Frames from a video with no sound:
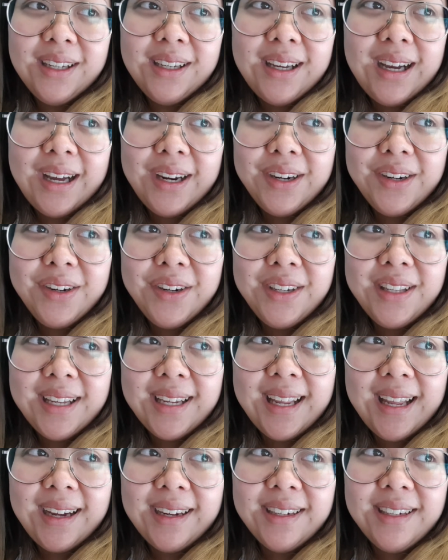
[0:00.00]
I don't know, like,
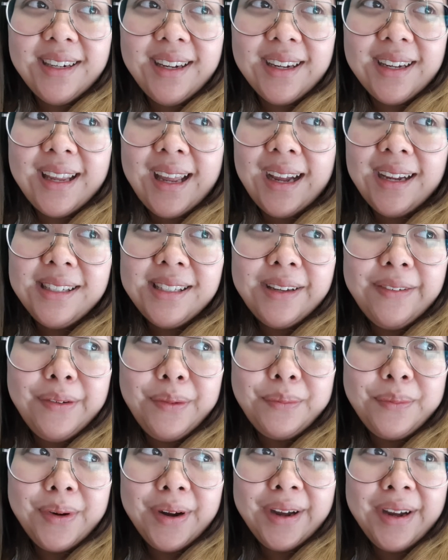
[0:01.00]
Kang's
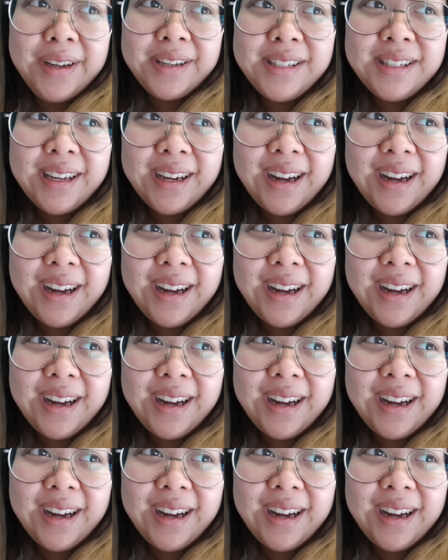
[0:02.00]
even worse.